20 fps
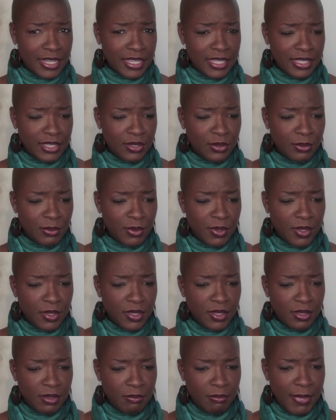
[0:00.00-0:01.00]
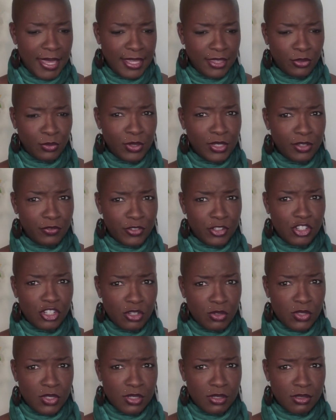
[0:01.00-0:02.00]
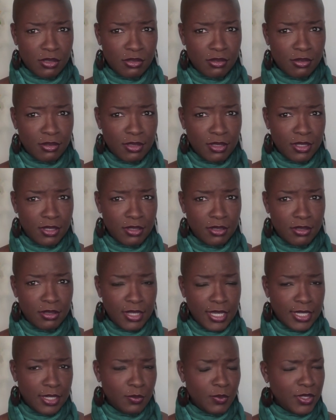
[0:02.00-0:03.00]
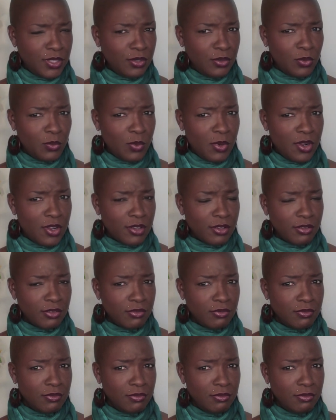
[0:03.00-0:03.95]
You make 3 different juices and then take it with you to work.